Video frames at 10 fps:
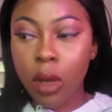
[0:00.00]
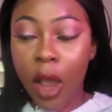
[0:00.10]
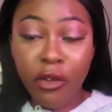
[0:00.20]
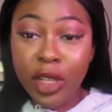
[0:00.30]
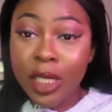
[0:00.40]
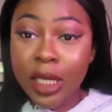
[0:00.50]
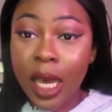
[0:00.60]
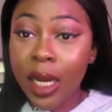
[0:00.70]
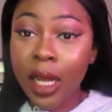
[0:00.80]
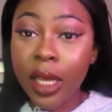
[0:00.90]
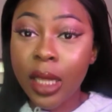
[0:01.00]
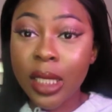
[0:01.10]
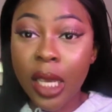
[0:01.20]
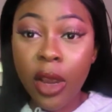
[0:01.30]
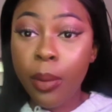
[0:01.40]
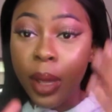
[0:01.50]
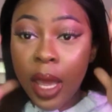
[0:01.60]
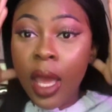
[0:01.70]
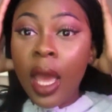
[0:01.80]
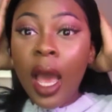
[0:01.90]
kind of like this hair.
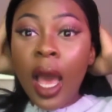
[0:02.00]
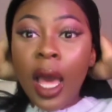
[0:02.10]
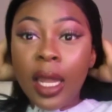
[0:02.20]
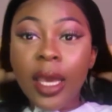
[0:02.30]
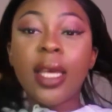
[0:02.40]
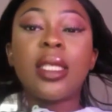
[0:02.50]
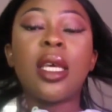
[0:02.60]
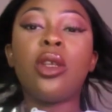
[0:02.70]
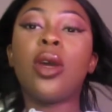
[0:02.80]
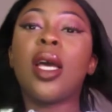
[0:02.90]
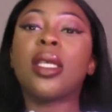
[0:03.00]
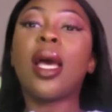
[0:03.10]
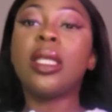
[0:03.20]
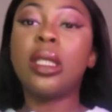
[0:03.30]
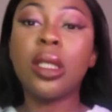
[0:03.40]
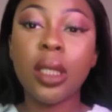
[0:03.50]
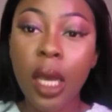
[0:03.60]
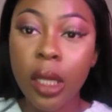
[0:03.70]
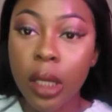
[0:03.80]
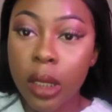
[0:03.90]
But like I said, you guys, I just
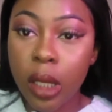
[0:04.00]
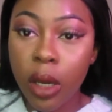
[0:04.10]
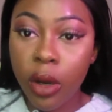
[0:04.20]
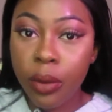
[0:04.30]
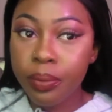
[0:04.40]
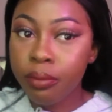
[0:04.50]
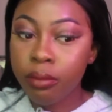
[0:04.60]
got this hair.